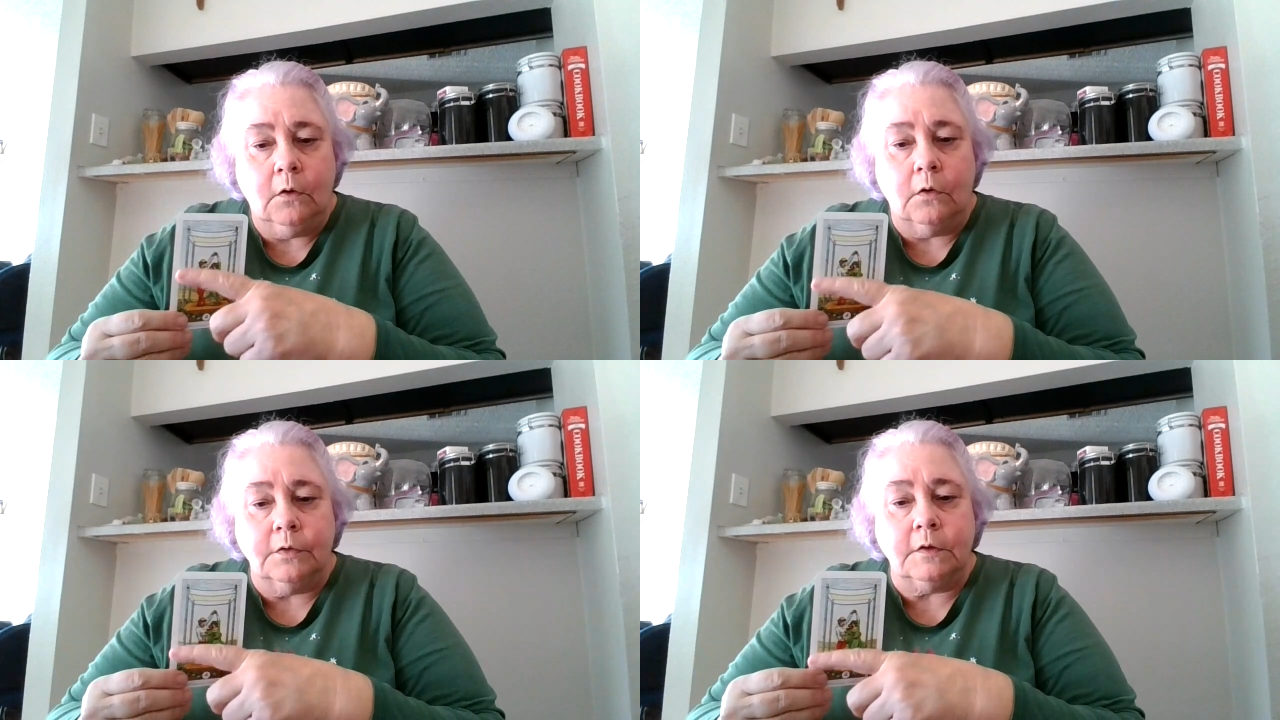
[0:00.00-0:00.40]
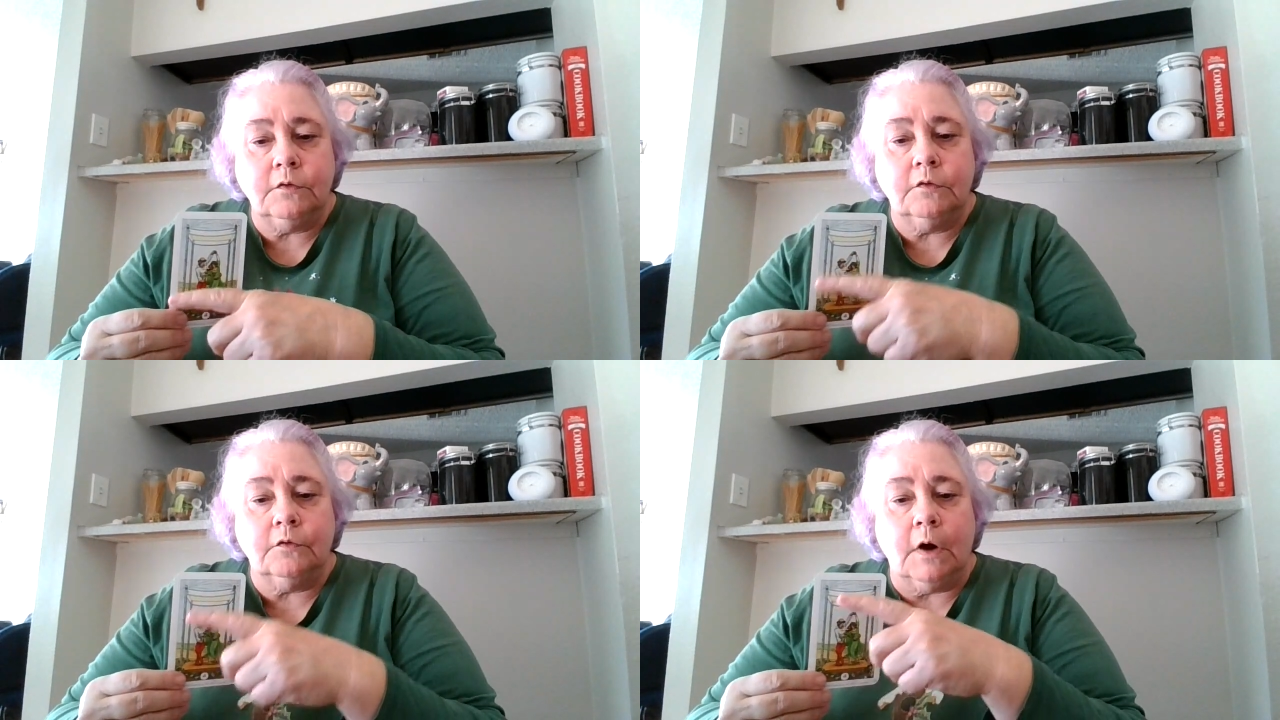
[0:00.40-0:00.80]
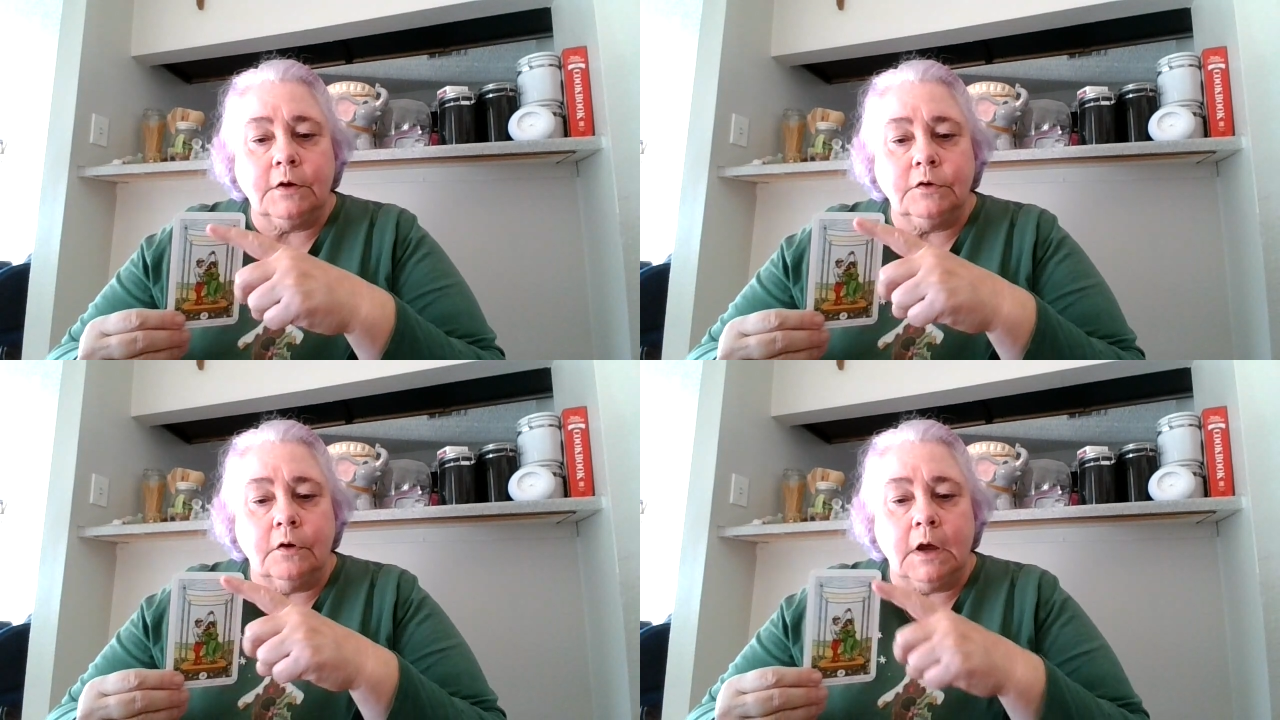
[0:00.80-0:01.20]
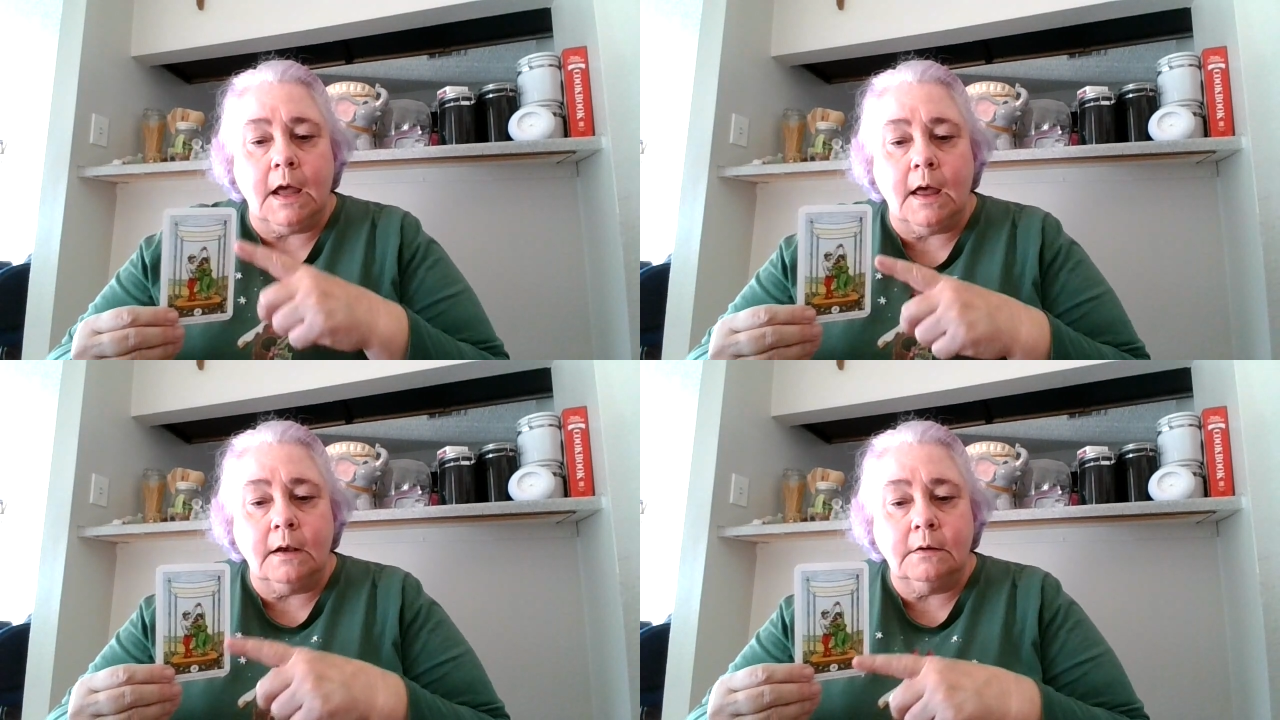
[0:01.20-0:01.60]
on this structure
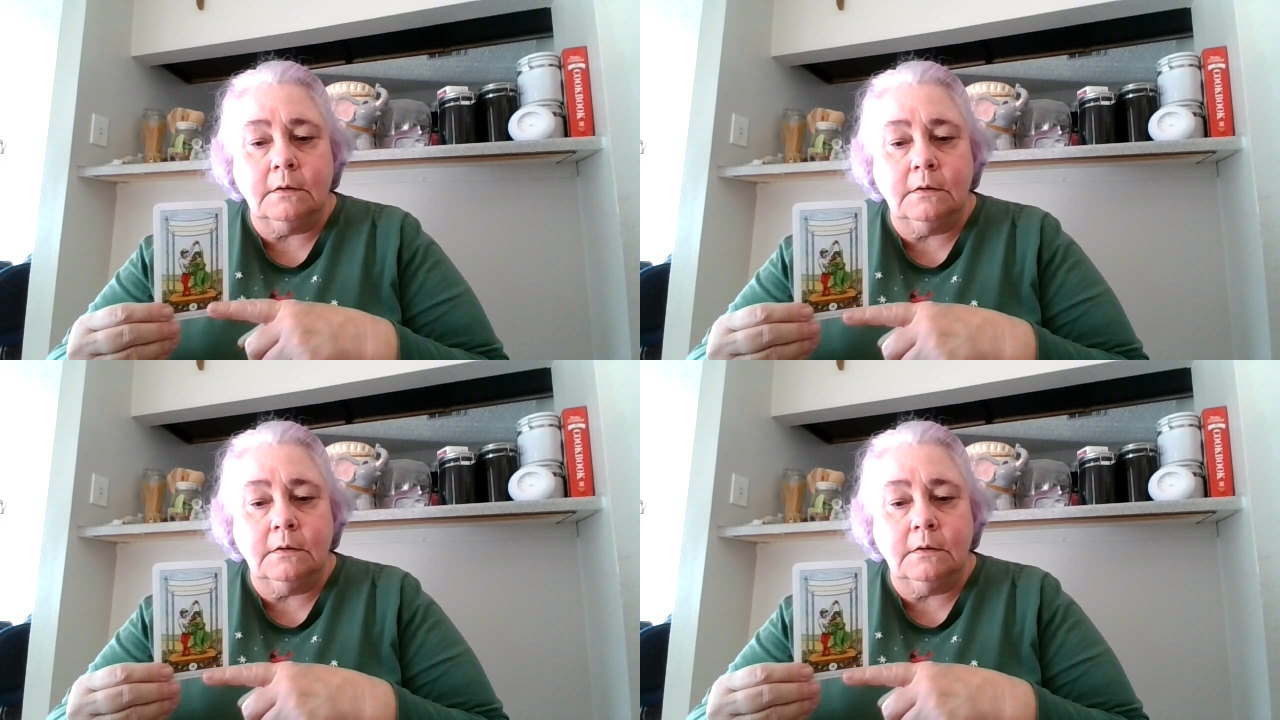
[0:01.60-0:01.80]
yet.